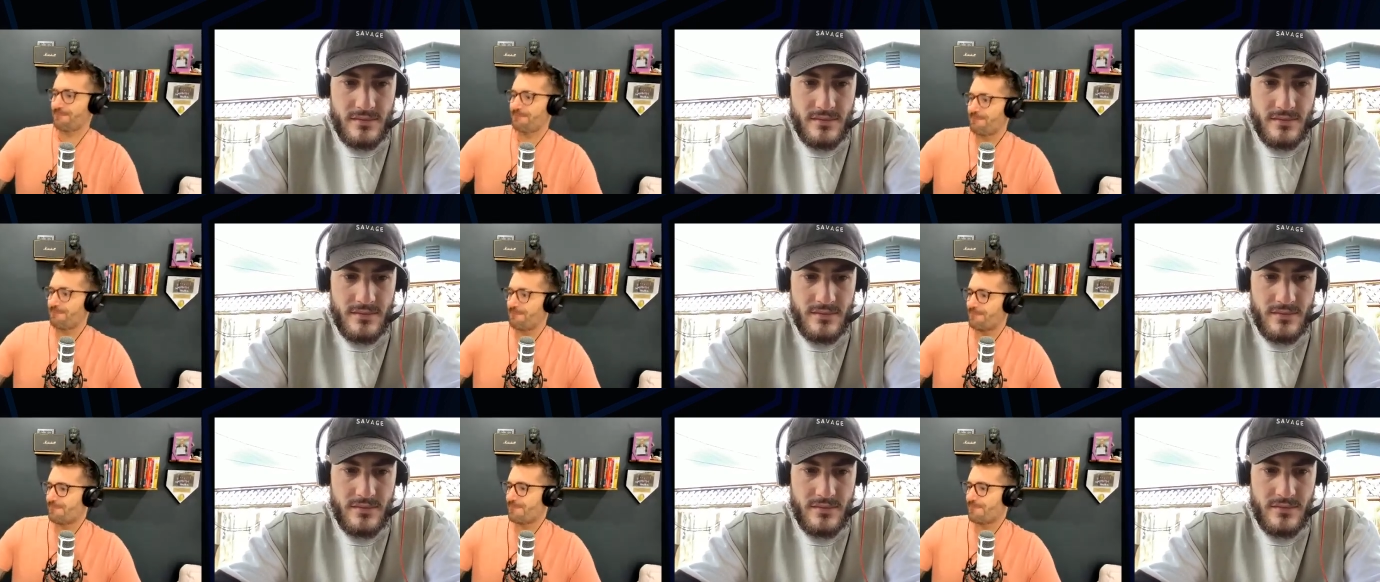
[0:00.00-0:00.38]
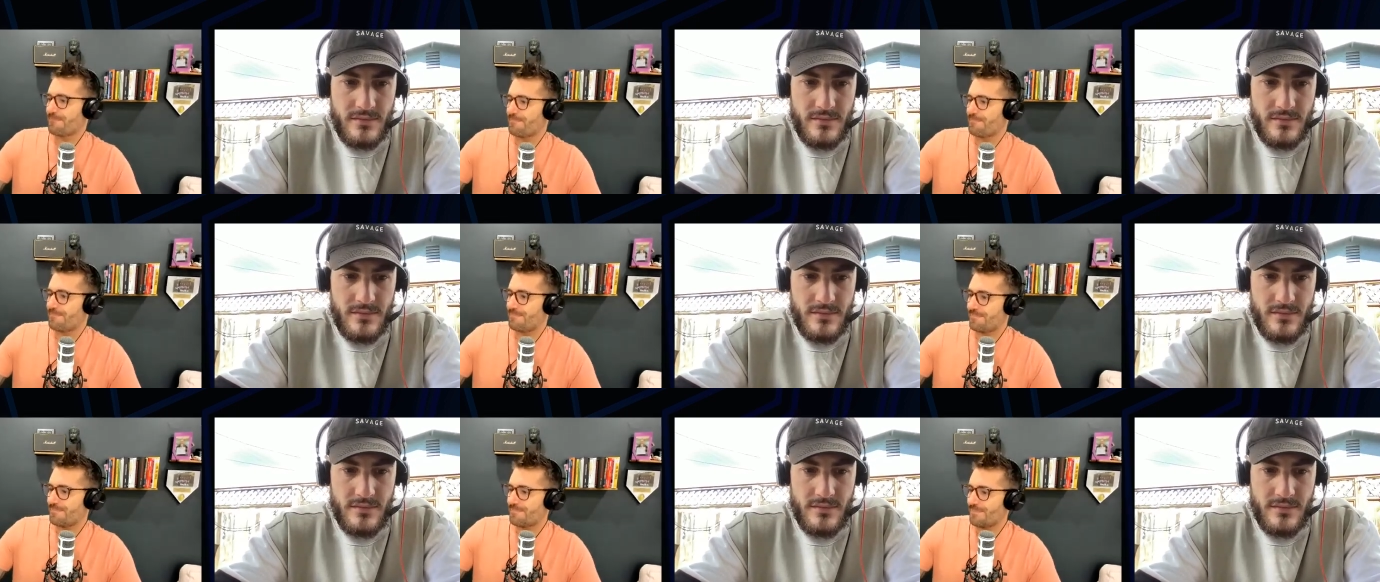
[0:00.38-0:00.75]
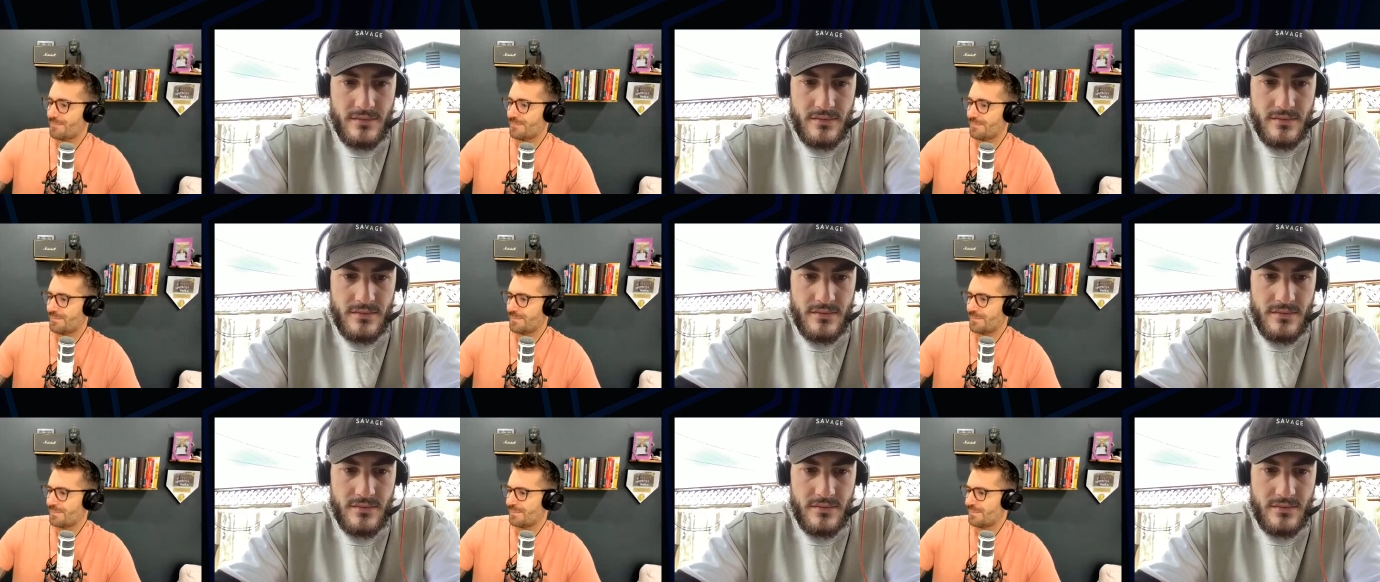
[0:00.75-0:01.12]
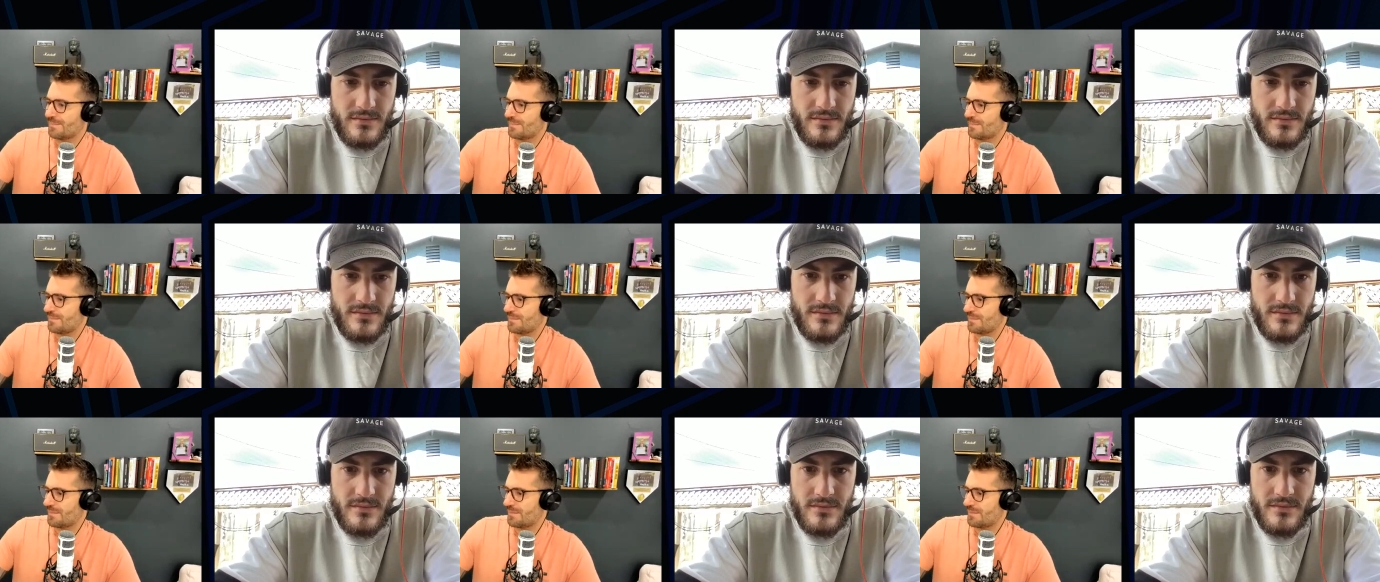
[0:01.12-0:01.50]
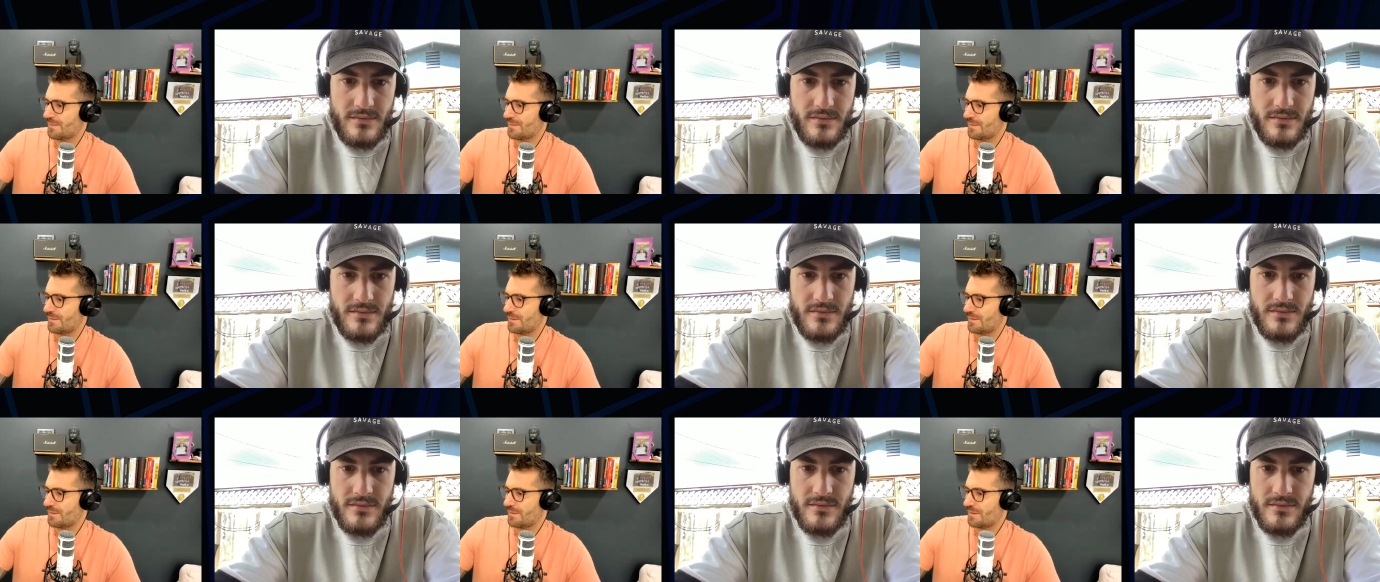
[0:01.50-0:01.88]

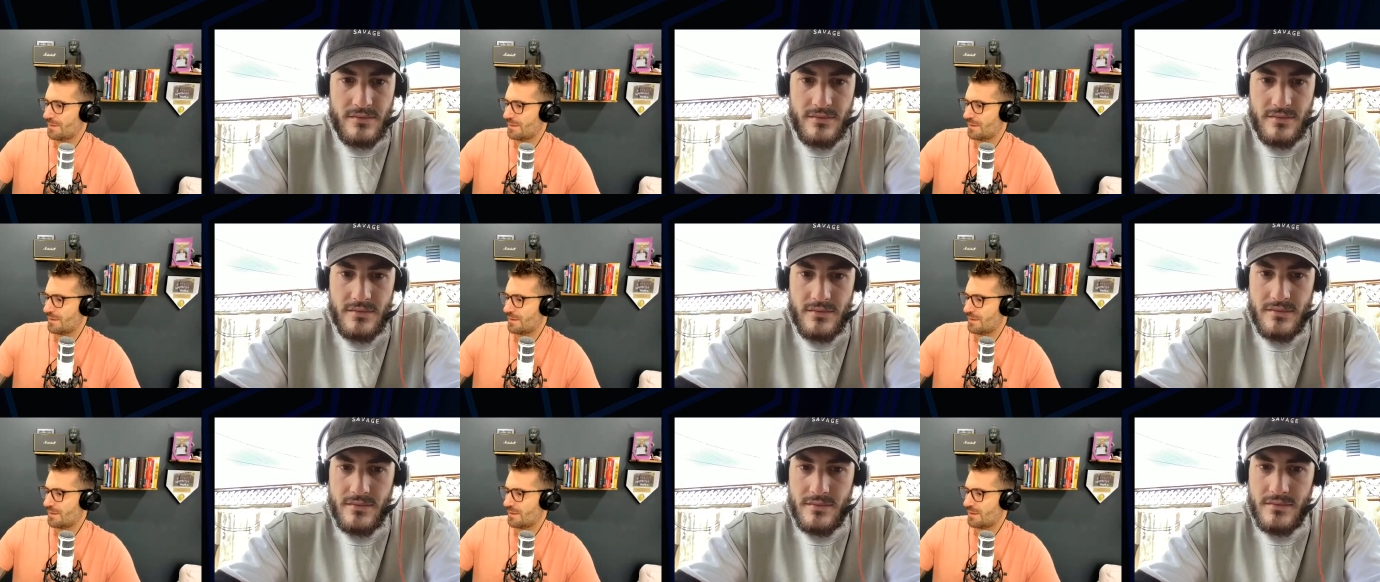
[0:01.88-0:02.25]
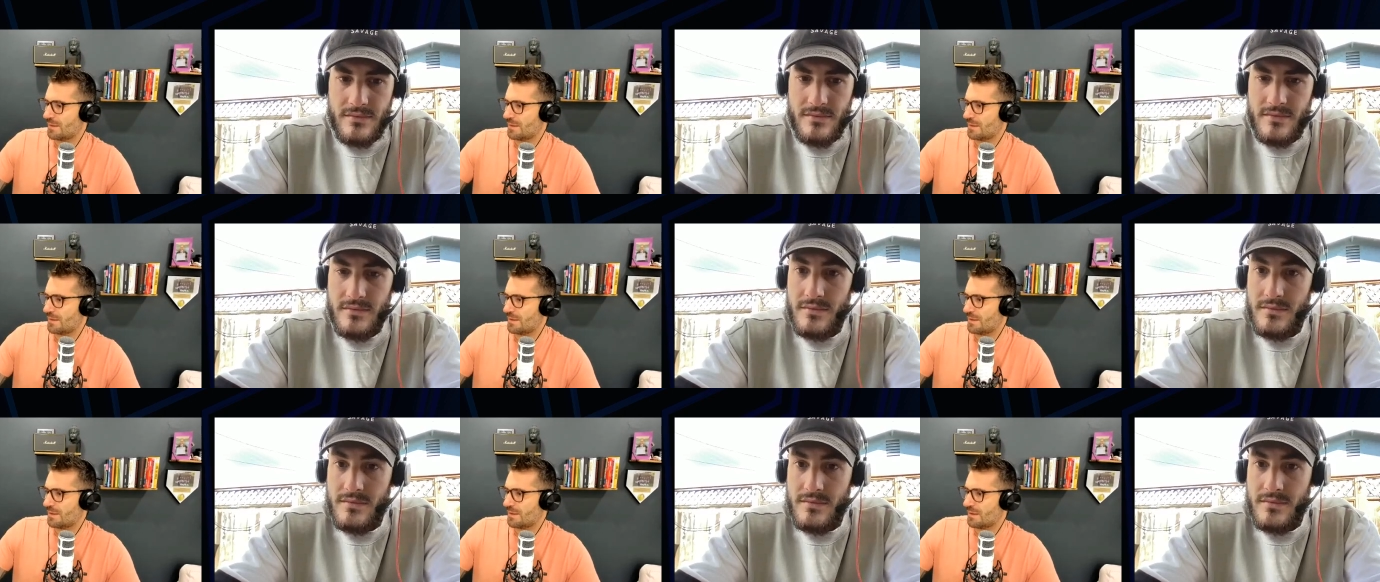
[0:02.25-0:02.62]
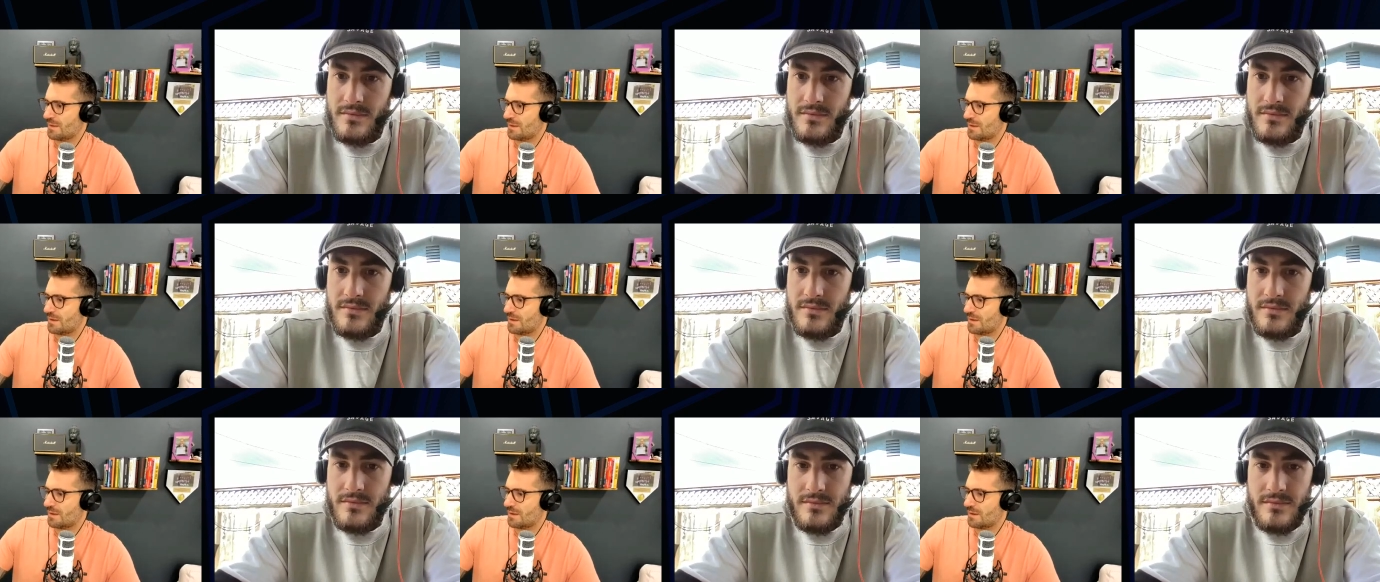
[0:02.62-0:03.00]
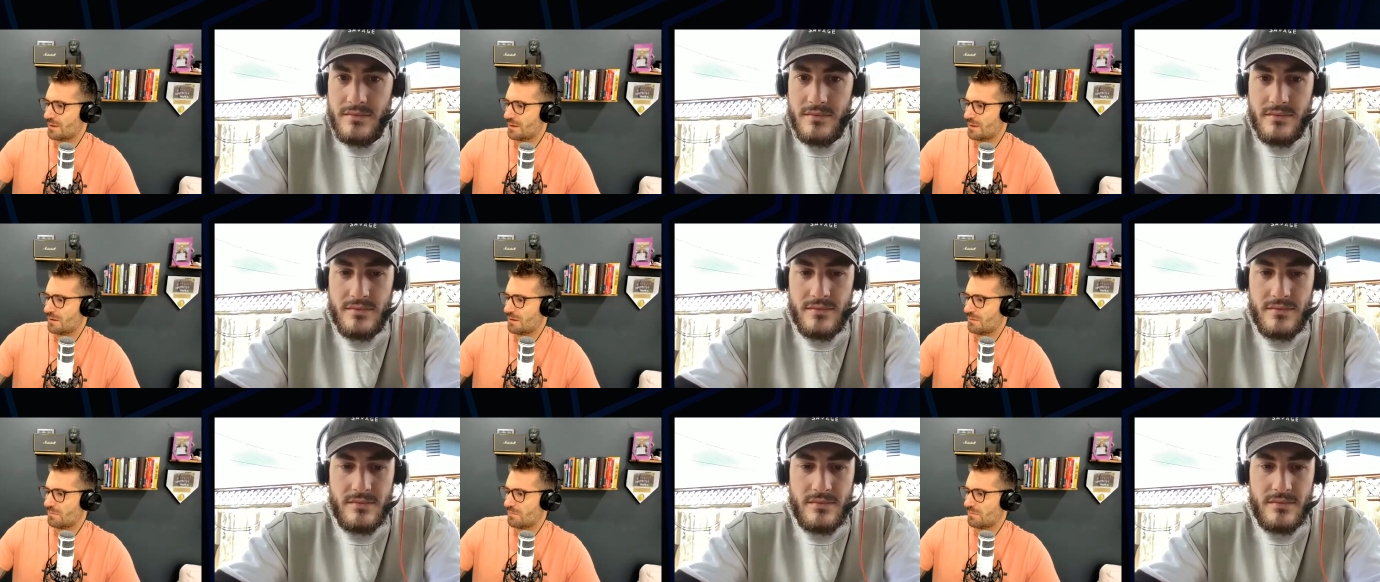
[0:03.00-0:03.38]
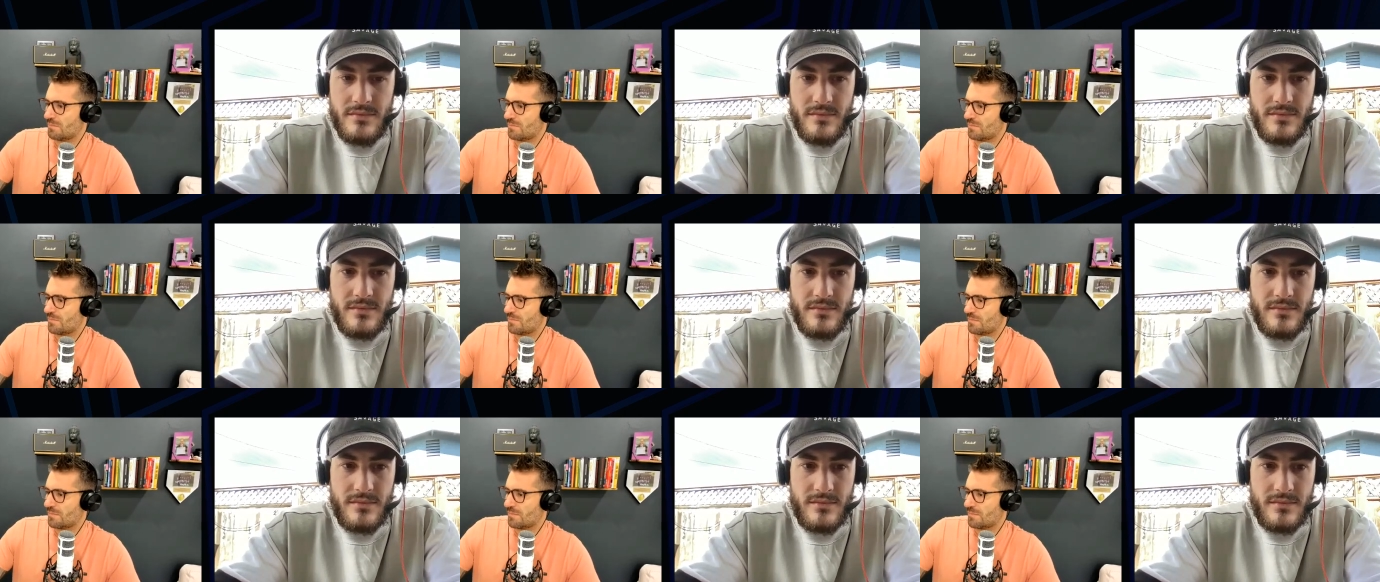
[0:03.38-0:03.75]
(no one is talking)